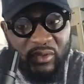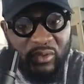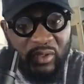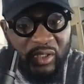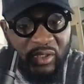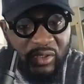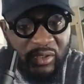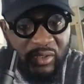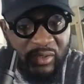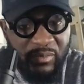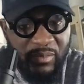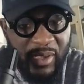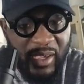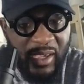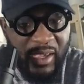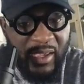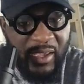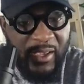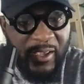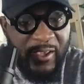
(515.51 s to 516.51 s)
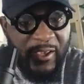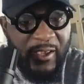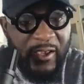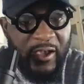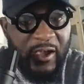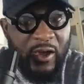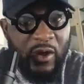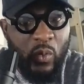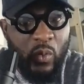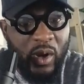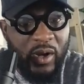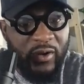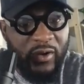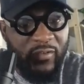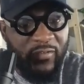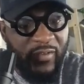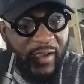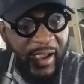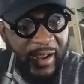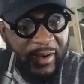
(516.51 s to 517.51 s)
You can just pay a
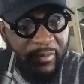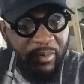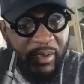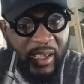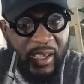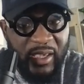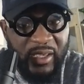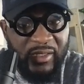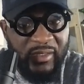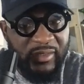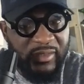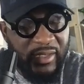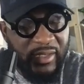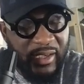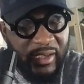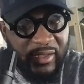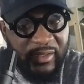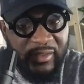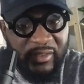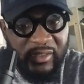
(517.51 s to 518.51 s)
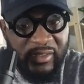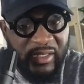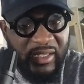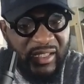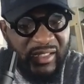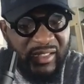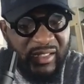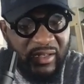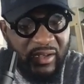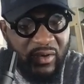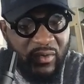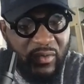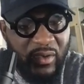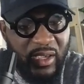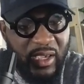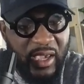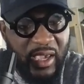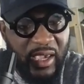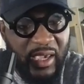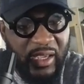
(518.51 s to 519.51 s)
one-off ad pays, and it's easy to
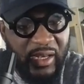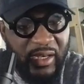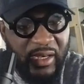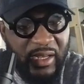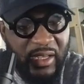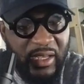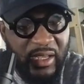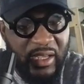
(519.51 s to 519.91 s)
create.